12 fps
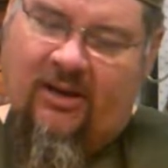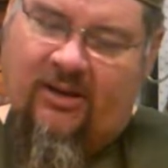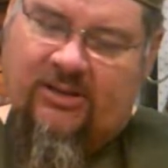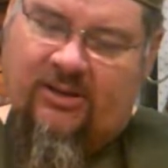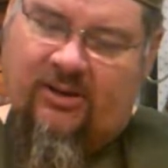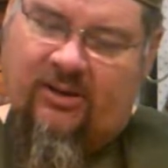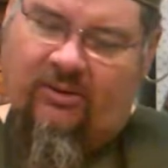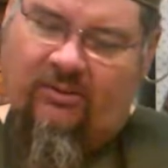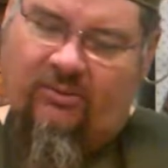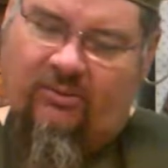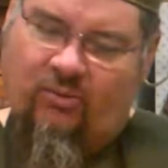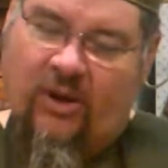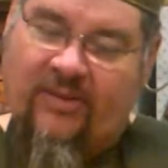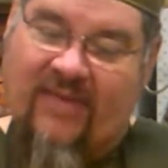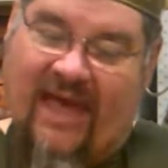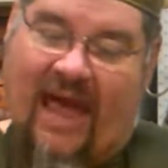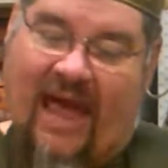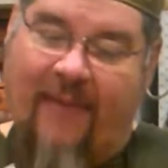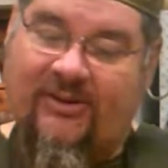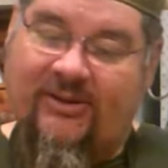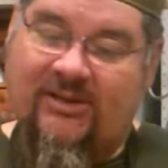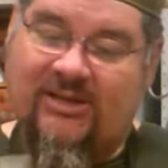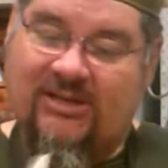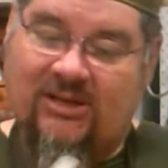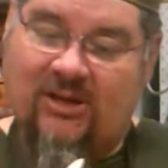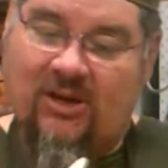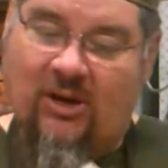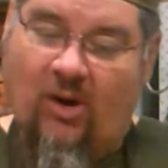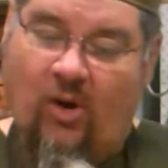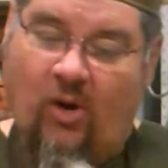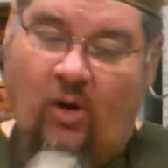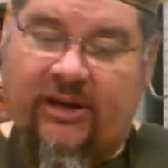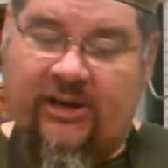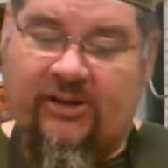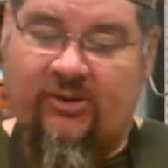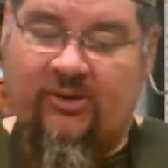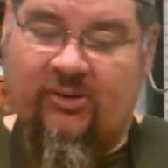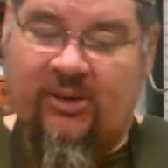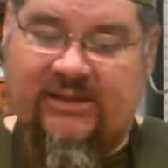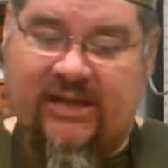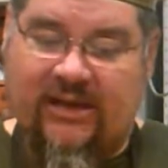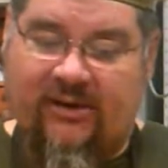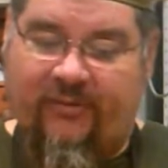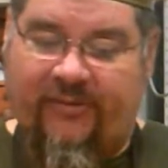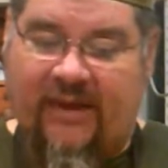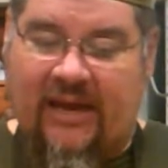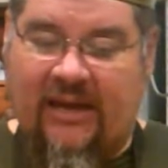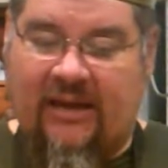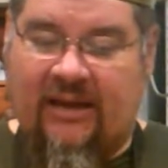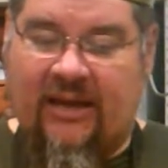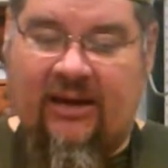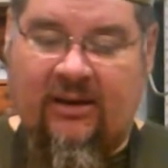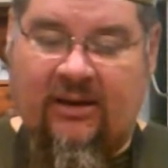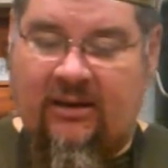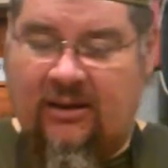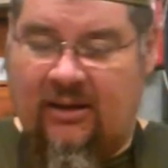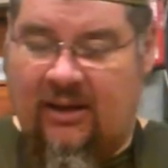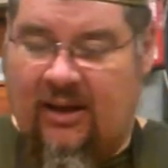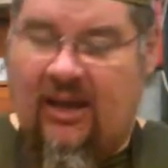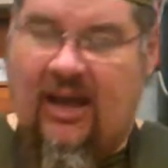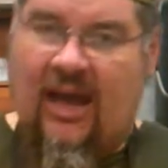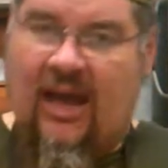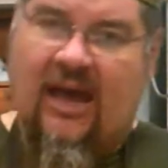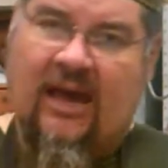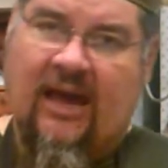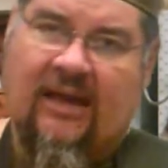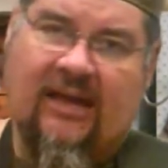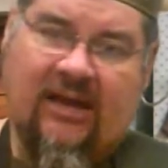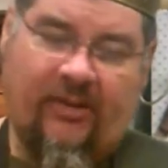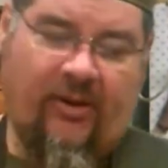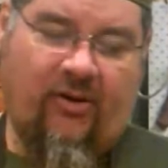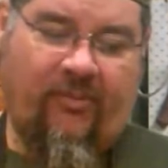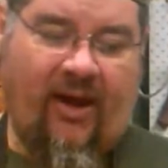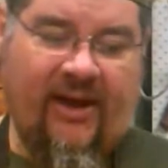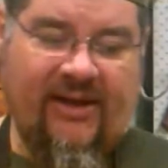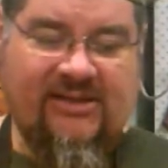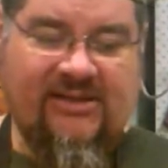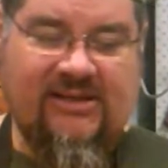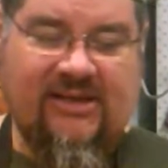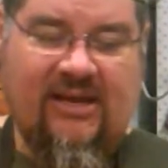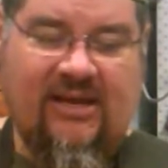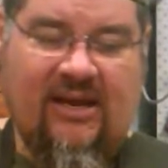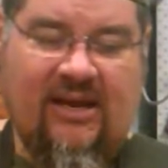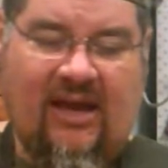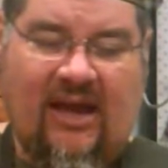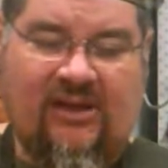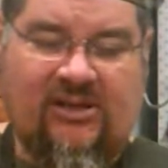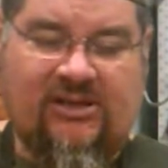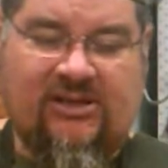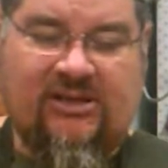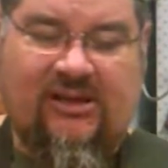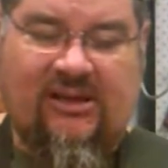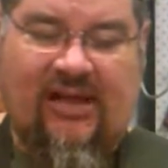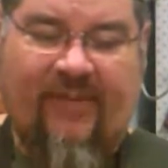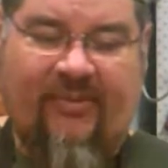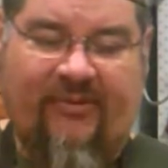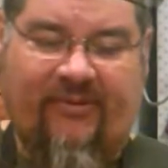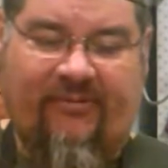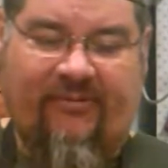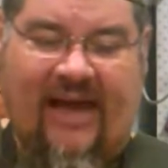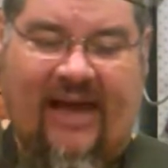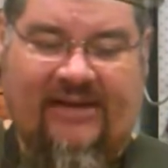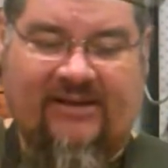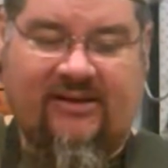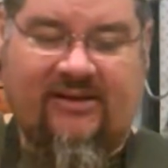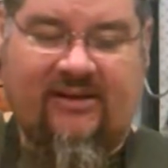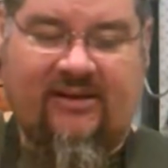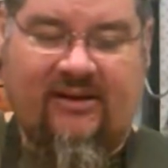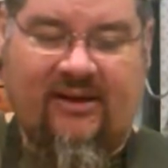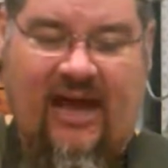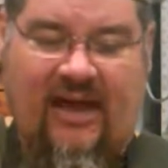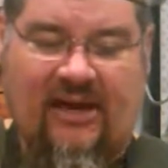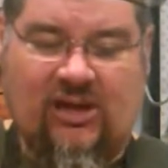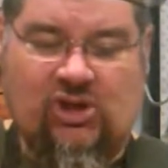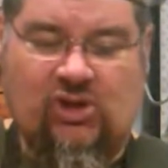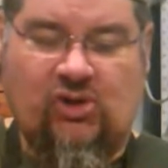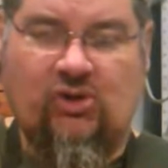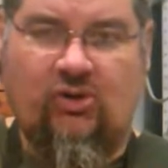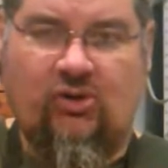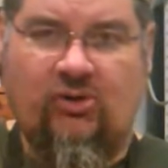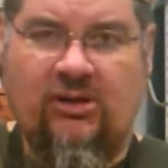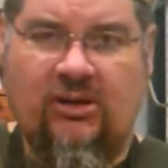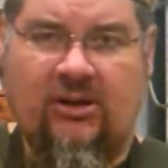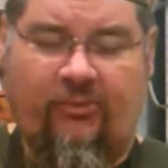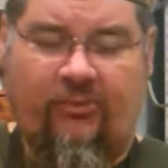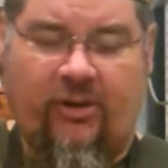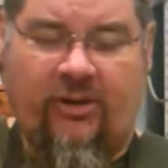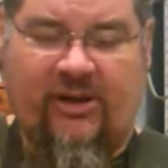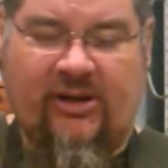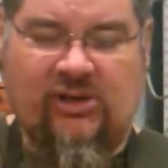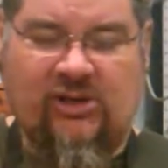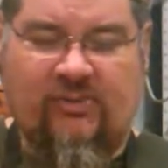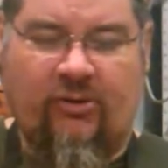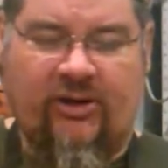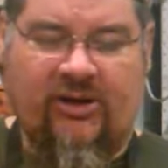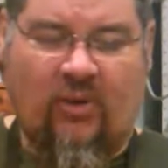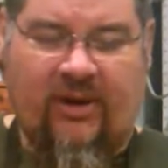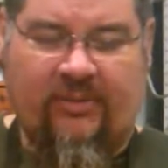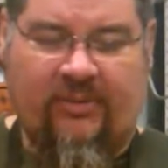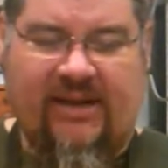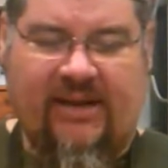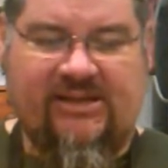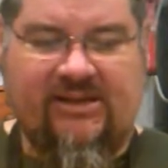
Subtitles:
So when that happens, all you can do is hit it with the heat gun again and get a pair of pliers and just clamp it flat, and it should pretty much meld into one piece.